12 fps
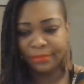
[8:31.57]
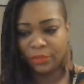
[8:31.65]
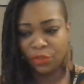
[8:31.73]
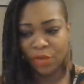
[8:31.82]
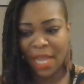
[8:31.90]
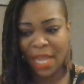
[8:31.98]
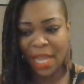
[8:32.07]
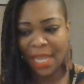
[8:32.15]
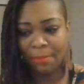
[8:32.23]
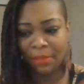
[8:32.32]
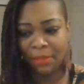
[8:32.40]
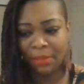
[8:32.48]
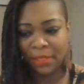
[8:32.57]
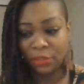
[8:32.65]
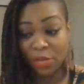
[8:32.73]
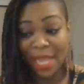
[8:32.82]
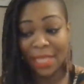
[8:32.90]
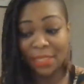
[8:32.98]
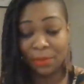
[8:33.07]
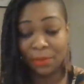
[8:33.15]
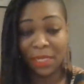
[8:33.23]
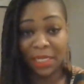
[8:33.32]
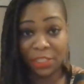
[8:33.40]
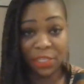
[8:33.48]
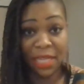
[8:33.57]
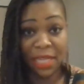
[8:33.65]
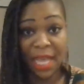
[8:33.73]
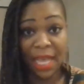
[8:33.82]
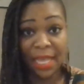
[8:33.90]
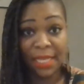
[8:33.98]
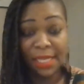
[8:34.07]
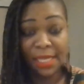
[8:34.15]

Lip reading: dragon's blood is your guy.